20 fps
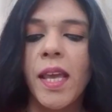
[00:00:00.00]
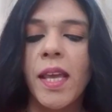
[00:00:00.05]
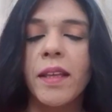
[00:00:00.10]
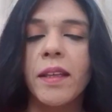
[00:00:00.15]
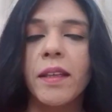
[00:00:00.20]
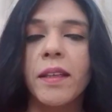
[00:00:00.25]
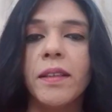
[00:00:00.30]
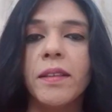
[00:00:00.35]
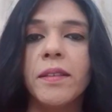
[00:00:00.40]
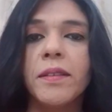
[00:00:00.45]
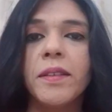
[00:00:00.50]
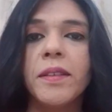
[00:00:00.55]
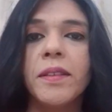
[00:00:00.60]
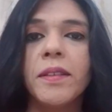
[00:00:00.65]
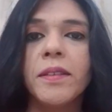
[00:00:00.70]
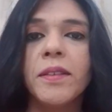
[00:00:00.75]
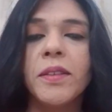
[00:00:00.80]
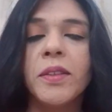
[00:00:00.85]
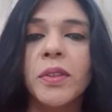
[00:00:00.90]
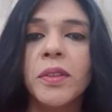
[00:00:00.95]

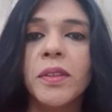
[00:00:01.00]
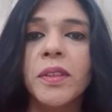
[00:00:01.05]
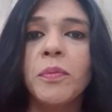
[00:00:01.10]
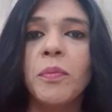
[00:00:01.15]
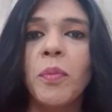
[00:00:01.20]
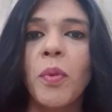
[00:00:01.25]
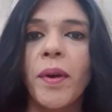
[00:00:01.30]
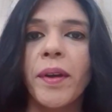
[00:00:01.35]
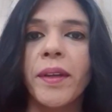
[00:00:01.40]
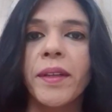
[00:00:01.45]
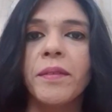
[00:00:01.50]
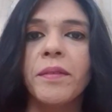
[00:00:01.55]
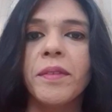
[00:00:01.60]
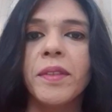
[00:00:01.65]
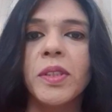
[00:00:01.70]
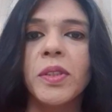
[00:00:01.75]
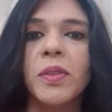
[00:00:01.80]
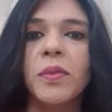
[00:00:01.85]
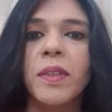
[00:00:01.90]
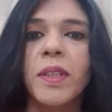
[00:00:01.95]
The third point,
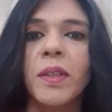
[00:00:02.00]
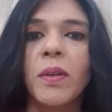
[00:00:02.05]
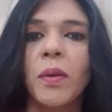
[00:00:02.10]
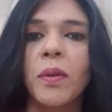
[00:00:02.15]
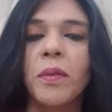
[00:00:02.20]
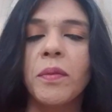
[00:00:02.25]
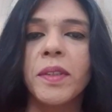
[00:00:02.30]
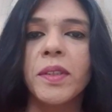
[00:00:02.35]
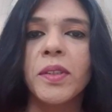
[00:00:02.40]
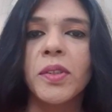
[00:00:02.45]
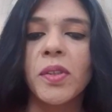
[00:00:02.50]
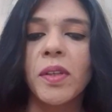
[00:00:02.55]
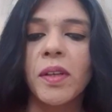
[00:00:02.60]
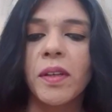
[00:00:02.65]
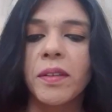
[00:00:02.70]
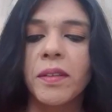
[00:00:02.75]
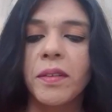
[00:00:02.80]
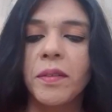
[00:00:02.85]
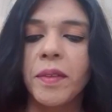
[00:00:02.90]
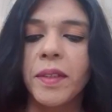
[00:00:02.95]
which we always
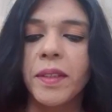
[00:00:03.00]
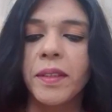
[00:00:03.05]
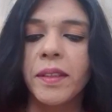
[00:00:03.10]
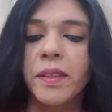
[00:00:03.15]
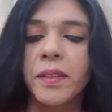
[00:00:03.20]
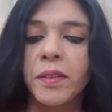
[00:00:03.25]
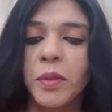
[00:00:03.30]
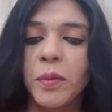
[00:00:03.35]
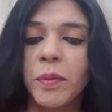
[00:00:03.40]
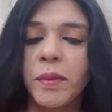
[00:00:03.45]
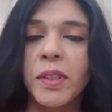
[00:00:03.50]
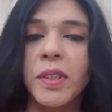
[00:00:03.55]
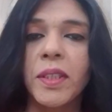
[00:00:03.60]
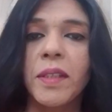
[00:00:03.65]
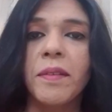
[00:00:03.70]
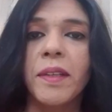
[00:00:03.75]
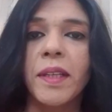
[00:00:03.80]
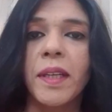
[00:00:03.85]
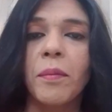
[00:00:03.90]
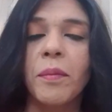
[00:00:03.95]
struggle with, and
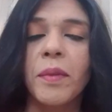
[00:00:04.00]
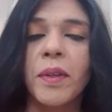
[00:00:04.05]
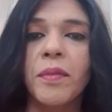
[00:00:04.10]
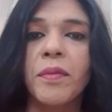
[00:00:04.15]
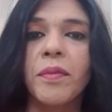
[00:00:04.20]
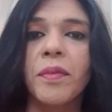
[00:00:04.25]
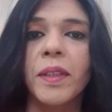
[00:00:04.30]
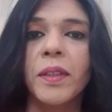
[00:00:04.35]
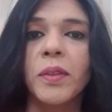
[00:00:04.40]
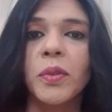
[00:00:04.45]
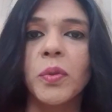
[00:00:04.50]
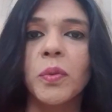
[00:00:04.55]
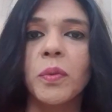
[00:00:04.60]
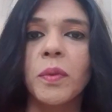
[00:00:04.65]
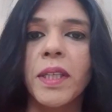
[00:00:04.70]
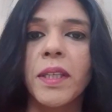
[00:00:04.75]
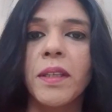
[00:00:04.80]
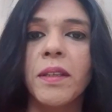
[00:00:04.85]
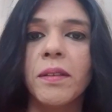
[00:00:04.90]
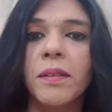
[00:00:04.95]
especially when I'm referring to
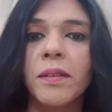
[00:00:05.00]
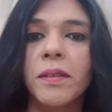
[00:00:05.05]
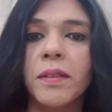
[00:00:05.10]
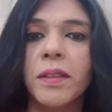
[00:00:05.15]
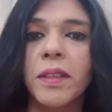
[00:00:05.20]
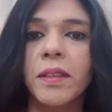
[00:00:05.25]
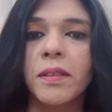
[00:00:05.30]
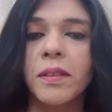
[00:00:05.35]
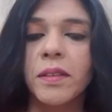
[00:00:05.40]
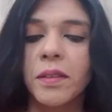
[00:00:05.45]
we here, is